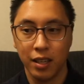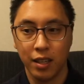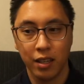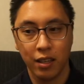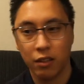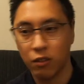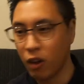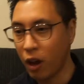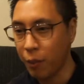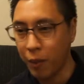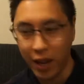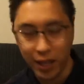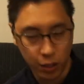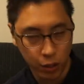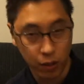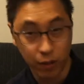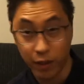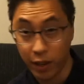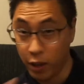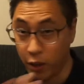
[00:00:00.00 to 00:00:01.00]
So I might do a
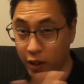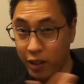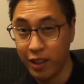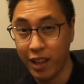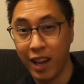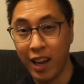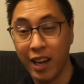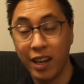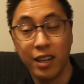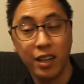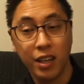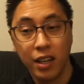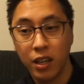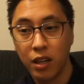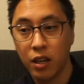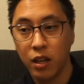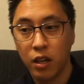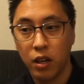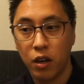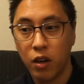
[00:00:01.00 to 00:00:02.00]
video on that,
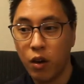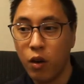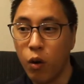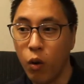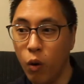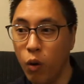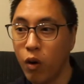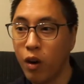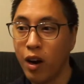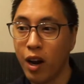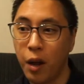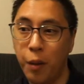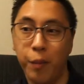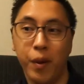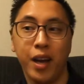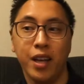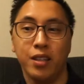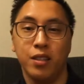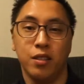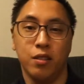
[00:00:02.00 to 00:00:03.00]
or I
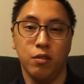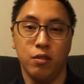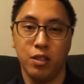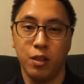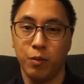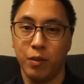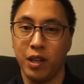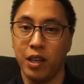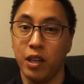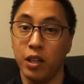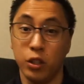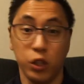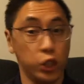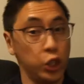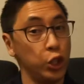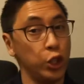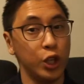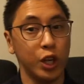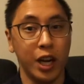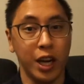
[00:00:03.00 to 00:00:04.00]
might do something on
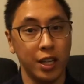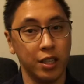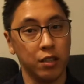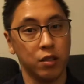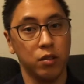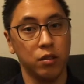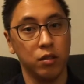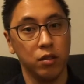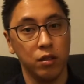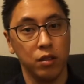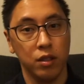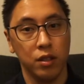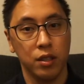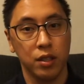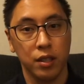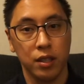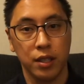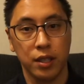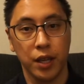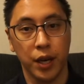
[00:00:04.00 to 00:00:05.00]
junior high school.
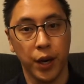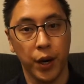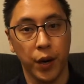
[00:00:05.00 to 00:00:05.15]
So